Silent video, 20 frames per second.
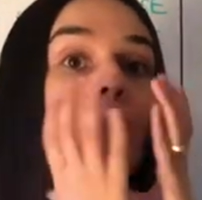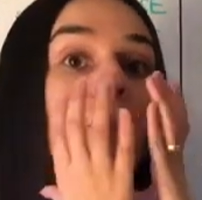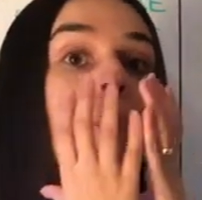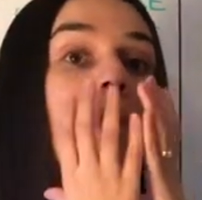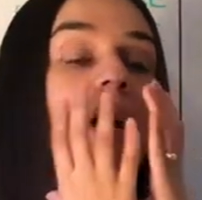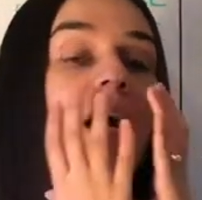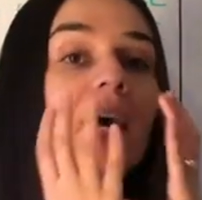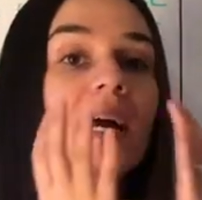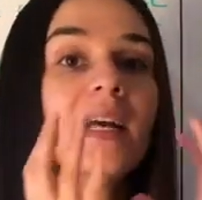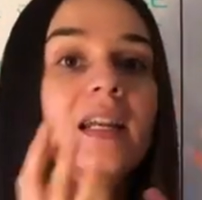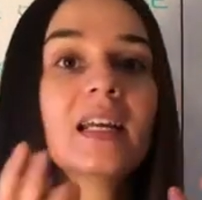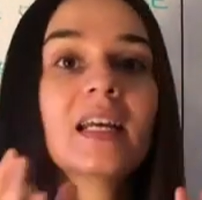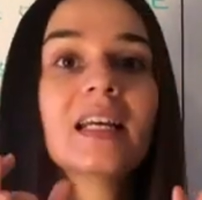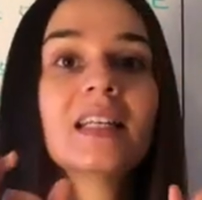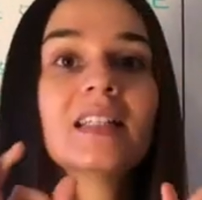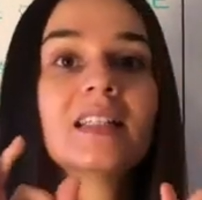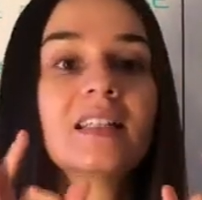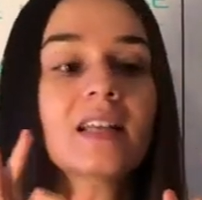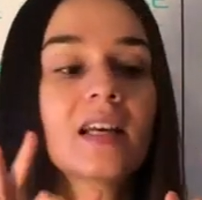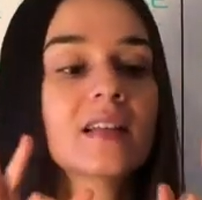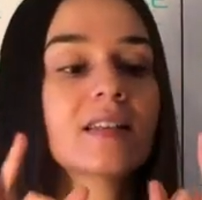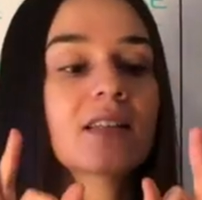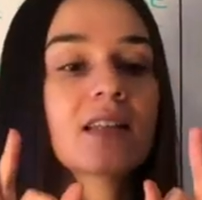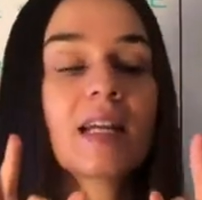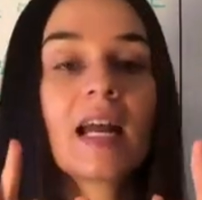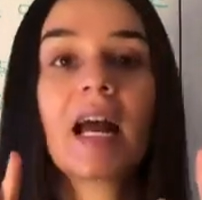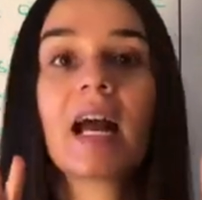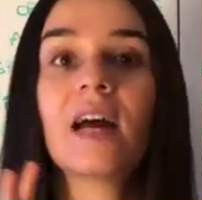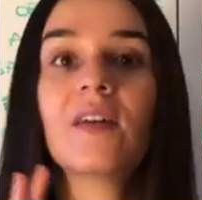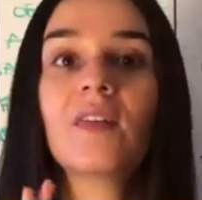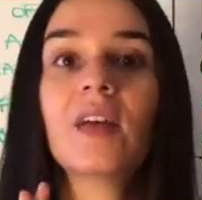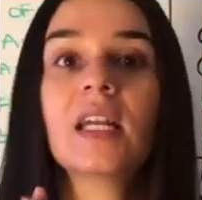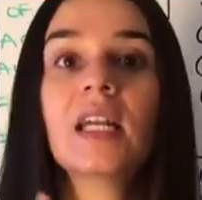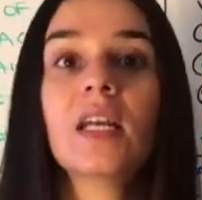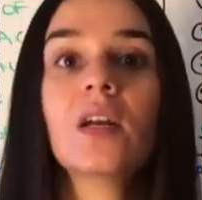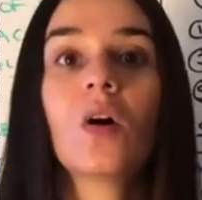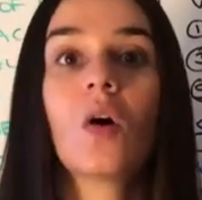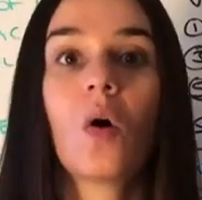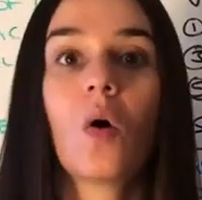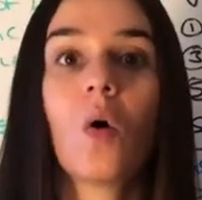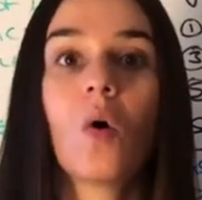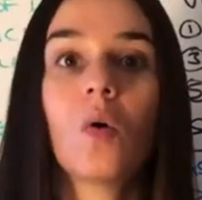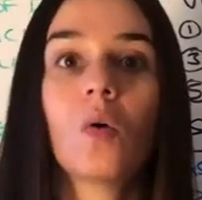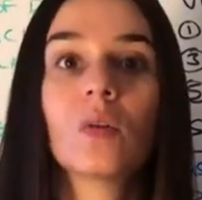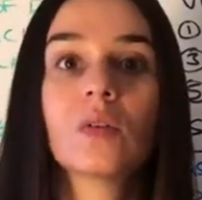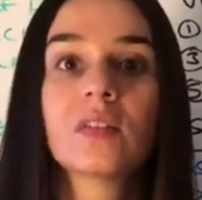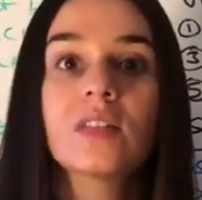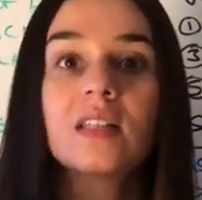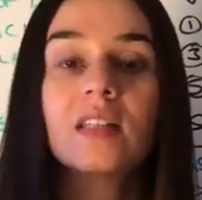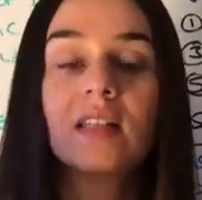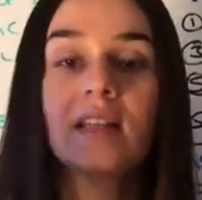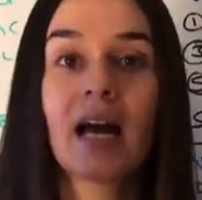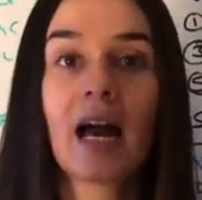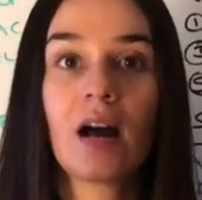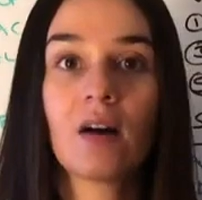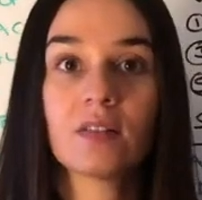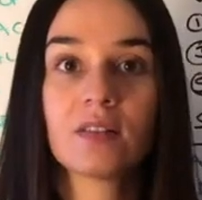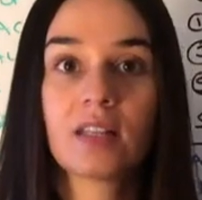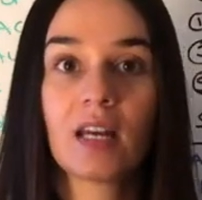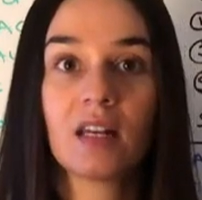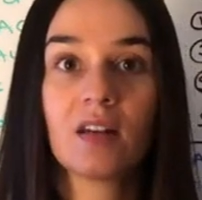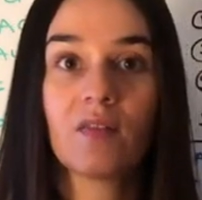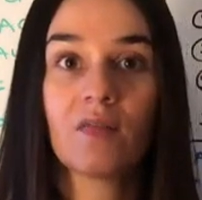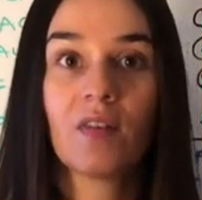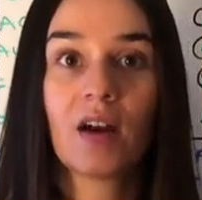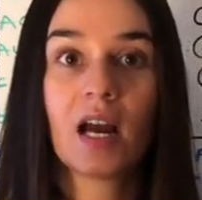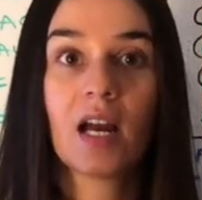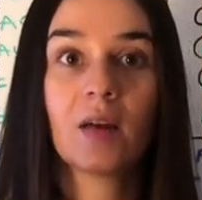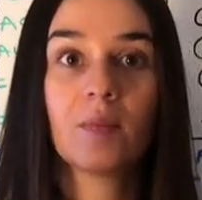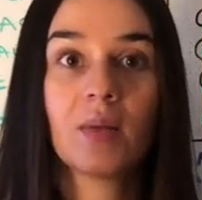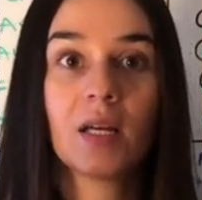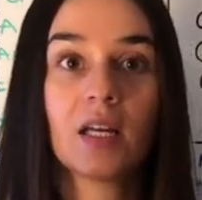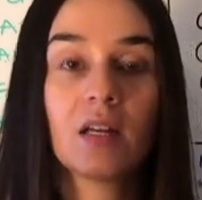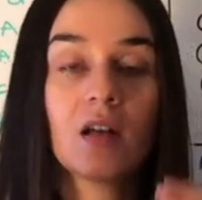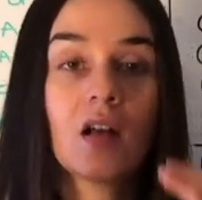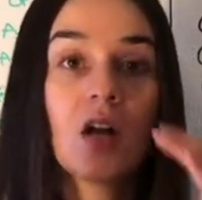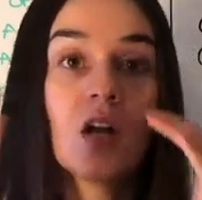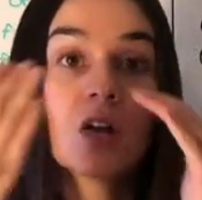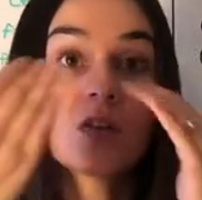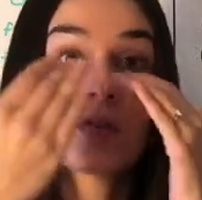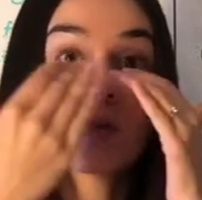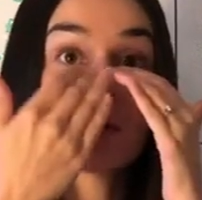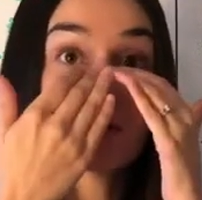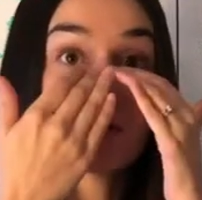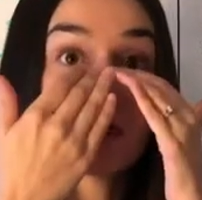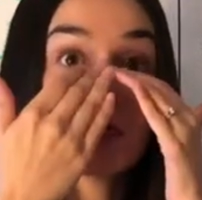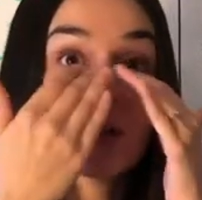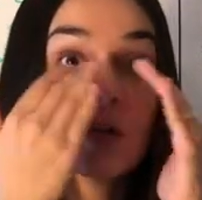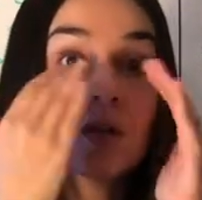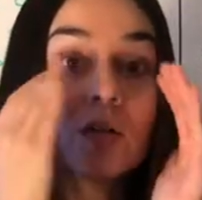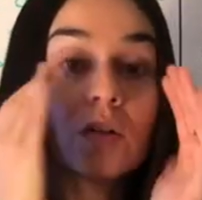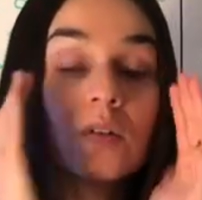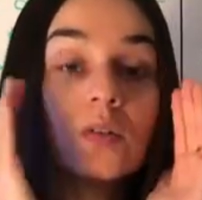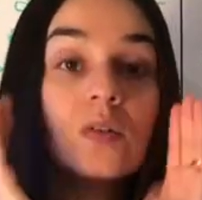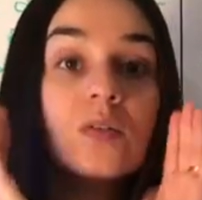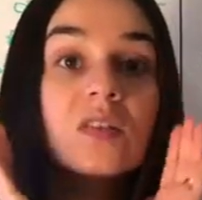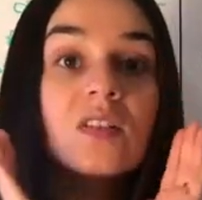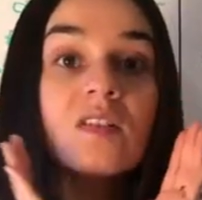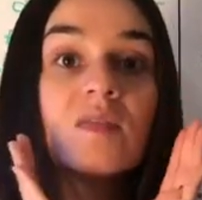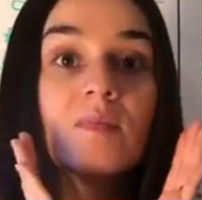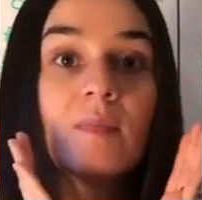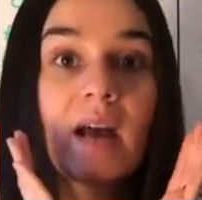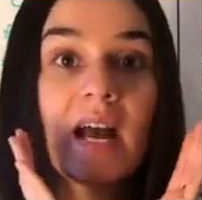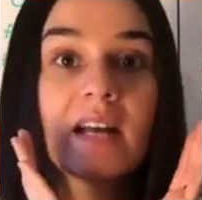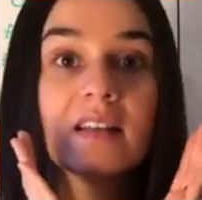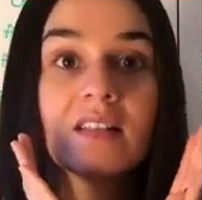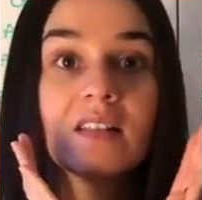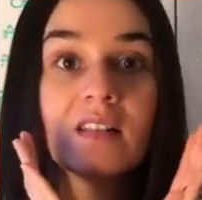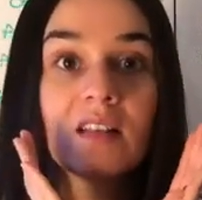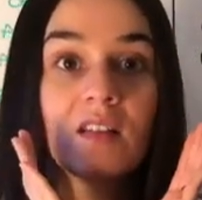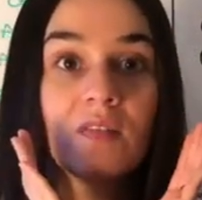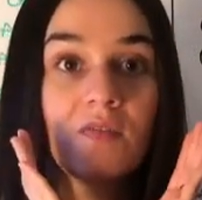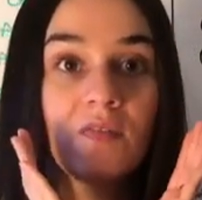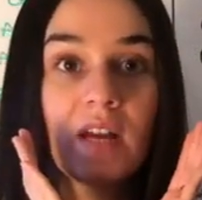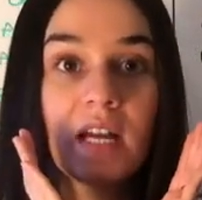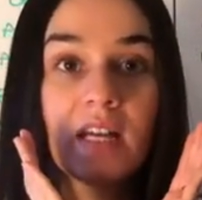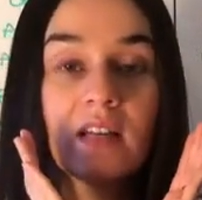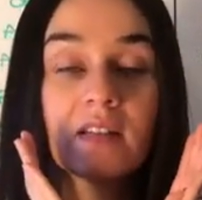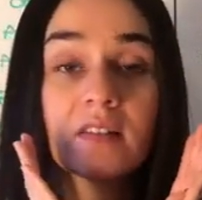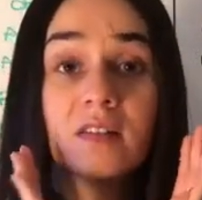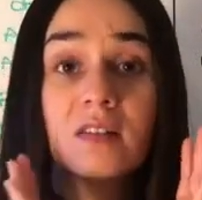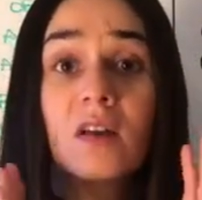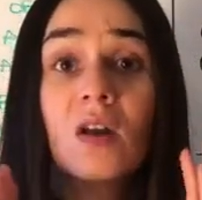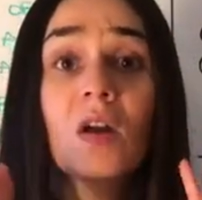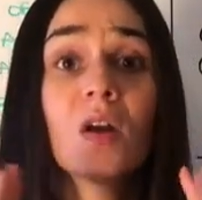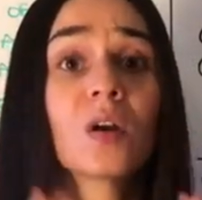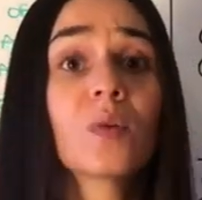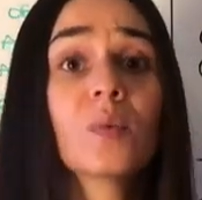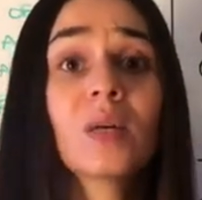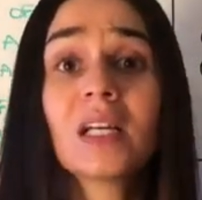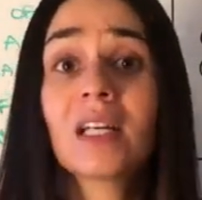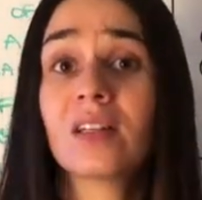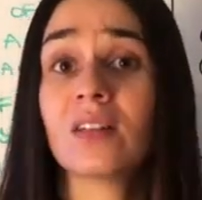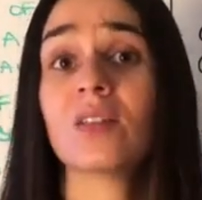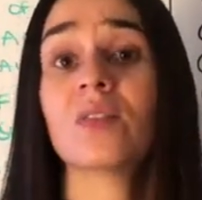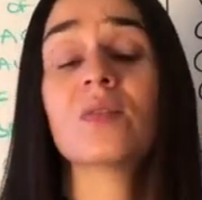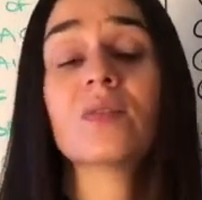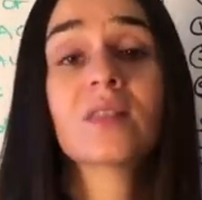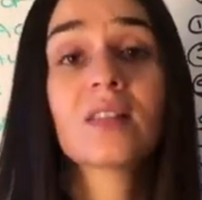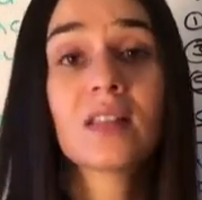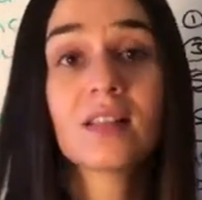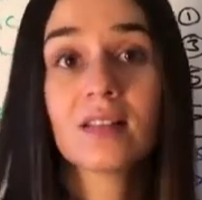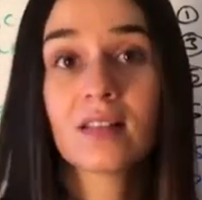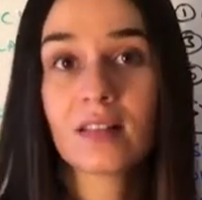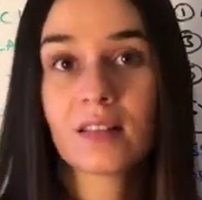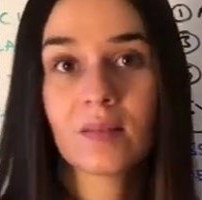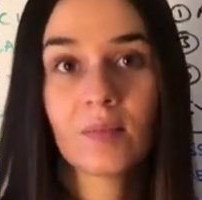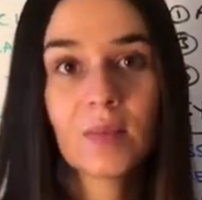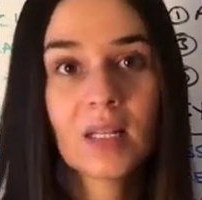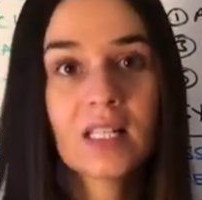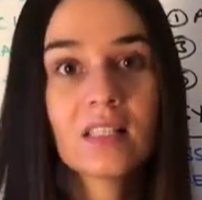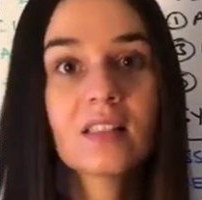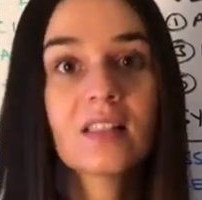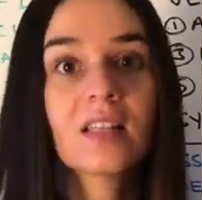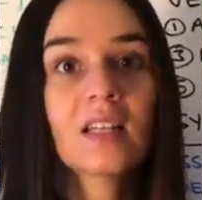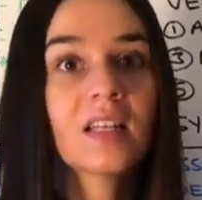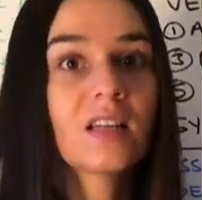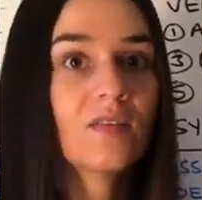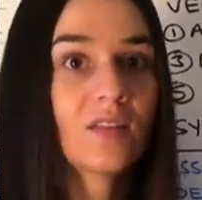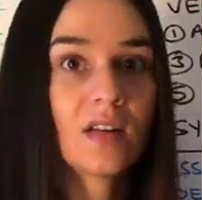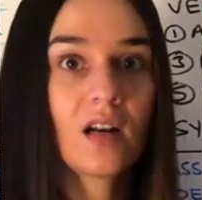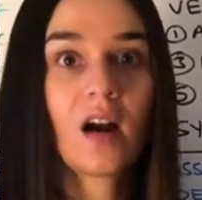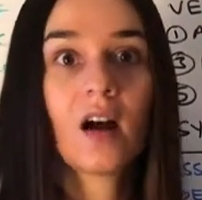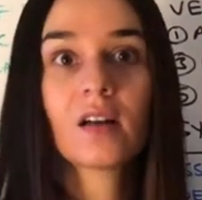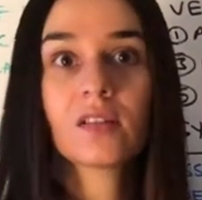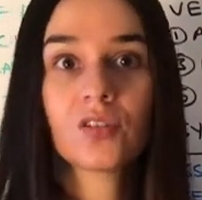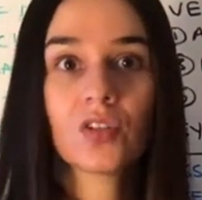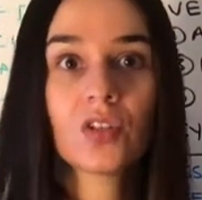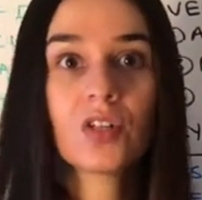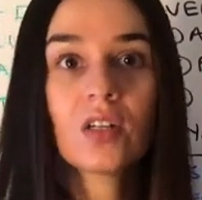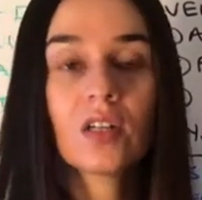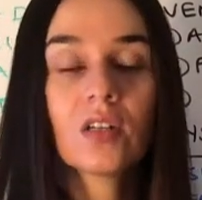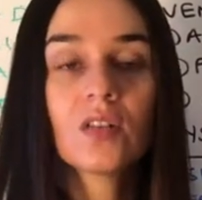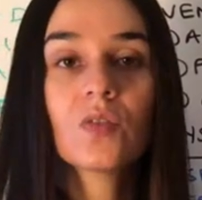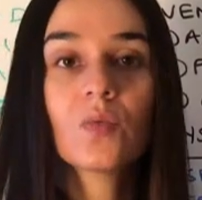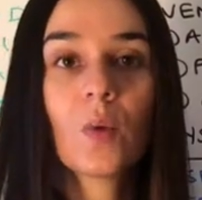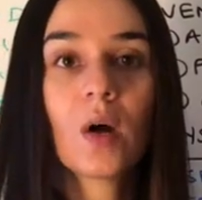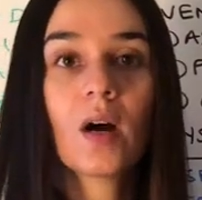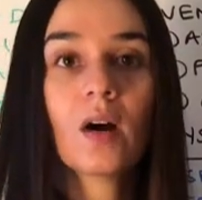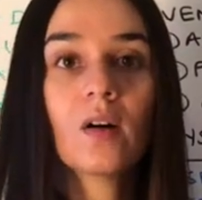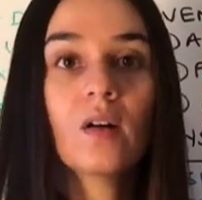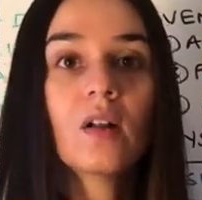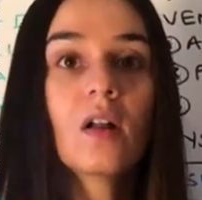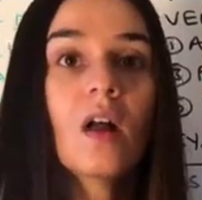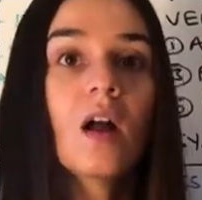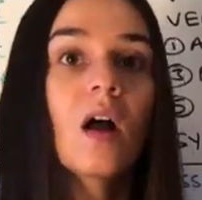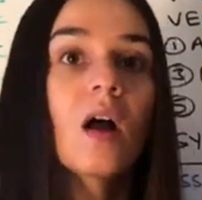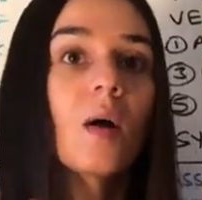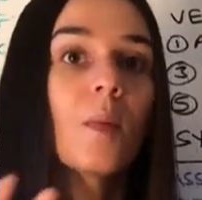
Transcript: but it doesn't have any holes to the outside environment. So it's an occlusive mask to the face. We can use this as a means to giving oxygen as well.